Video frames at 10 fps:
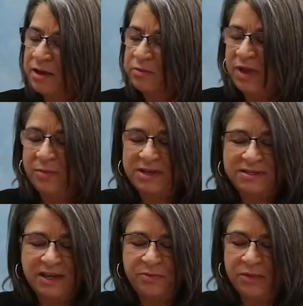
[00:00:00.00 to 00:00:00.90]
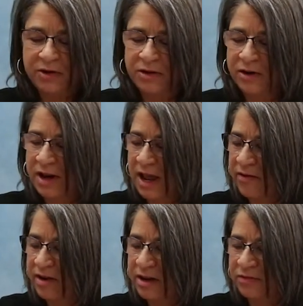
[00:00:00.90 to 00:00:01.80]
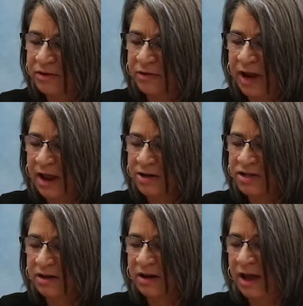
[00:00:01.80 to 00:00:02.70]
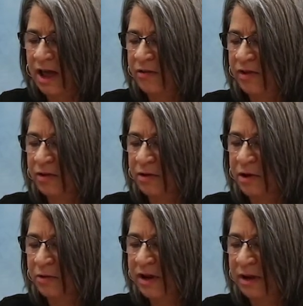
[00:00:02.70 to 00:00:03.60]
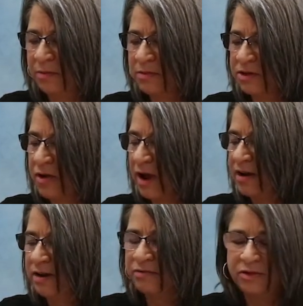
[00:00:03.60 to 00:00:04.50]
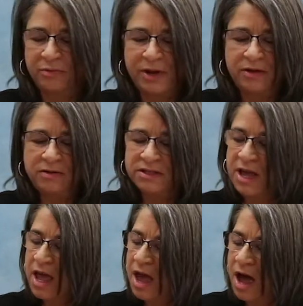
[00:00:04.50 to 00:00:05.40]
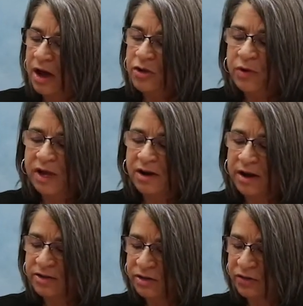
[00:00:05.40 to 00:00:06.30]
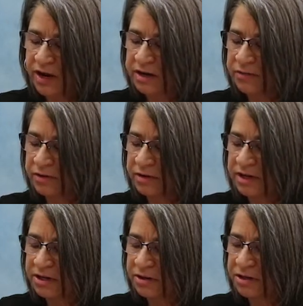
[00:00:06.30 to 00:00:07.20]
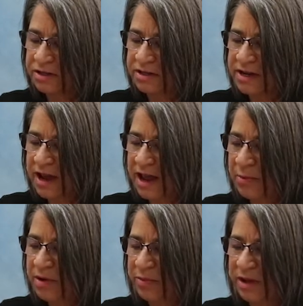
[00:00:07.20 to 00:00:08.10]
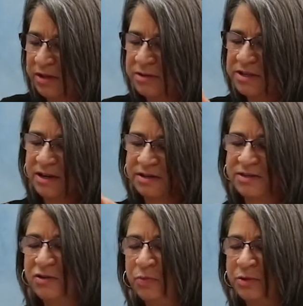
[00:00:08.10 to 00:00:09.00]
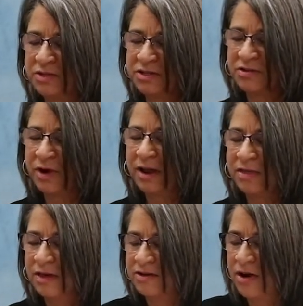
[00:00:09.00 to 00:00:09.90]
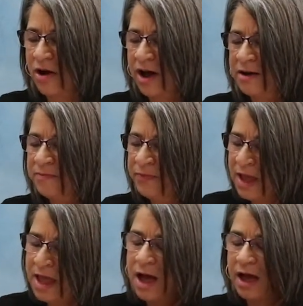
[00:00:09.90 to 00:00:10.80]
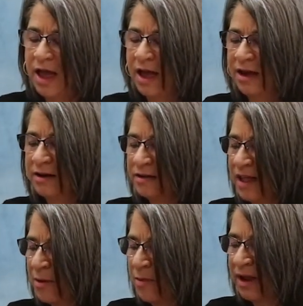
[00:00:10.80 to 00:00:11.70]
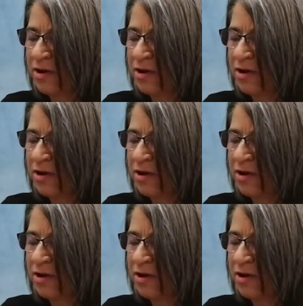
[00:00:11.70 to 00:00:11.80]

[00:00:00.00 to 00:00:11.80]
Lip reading: Maybe skim milk, you're going to have a different reaction. A heavier cream. Try different milks. You can also try different detergents. I happen to be using a super strength Dawn, and that might